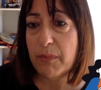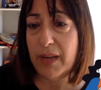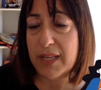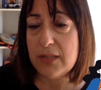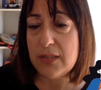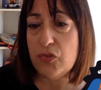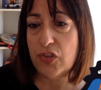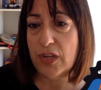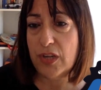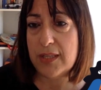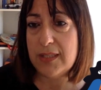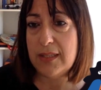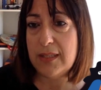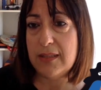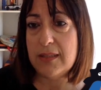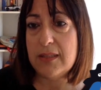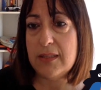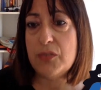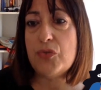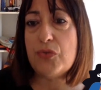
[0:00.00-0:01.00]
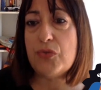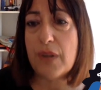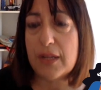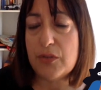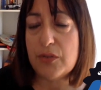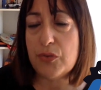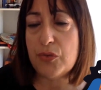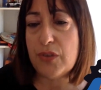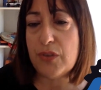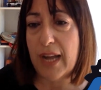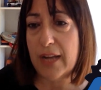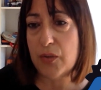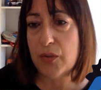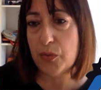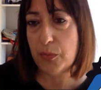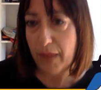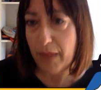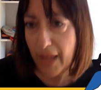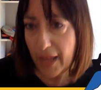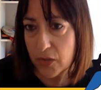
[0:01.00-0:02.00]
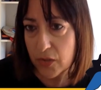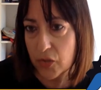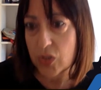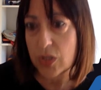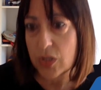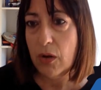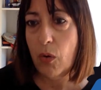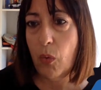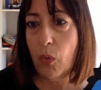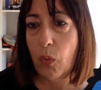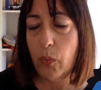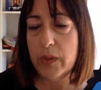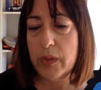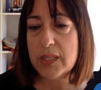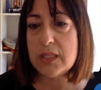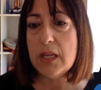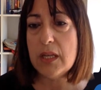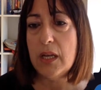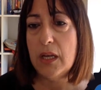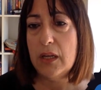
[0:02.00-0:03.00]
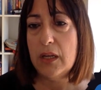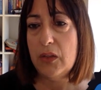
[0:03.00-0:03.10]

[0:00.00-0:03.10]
my suggestion is to try to match always